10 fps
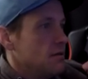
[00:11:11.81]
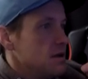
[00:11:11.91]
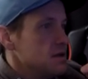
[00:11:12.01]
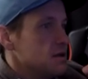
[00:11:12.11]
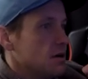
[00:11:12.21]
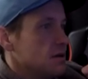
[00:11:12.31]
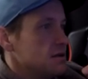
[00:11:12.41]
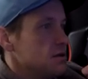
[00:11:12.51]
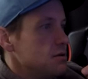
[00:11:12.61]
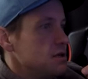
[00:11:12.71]
These are the
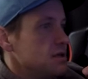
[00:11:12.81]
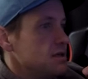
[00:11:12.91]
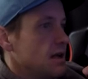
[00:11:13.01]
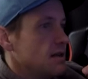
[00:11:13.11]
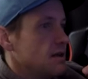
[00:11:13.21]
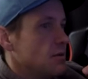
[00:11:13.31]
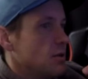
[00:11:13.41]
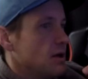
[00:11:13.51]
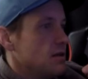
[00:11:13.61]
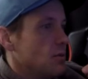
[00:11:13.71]
two genes that I think
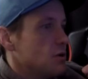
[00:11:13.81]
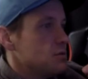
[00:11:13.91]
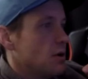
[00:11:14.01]
played the most